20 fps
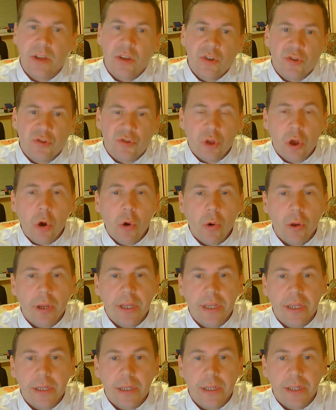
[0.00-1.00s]
So
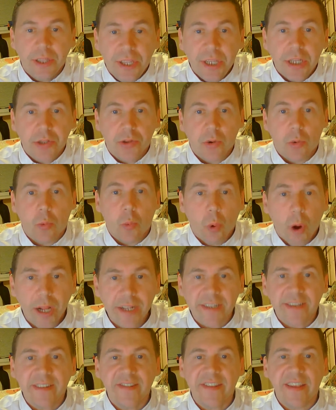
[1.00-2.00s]
indeed,
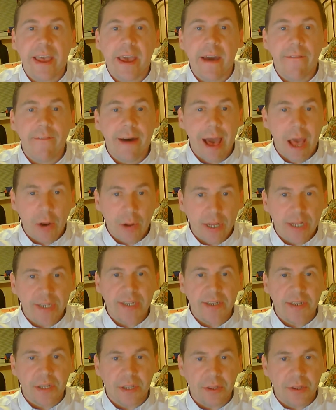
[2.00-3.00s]
what is
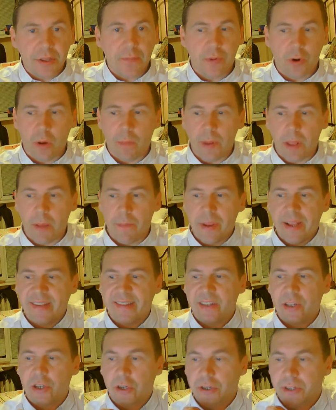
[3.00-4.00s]
evaluated in the
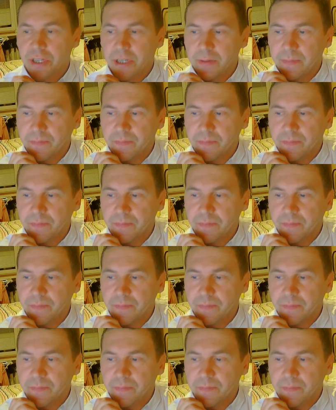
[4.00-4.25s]
problem-based learning?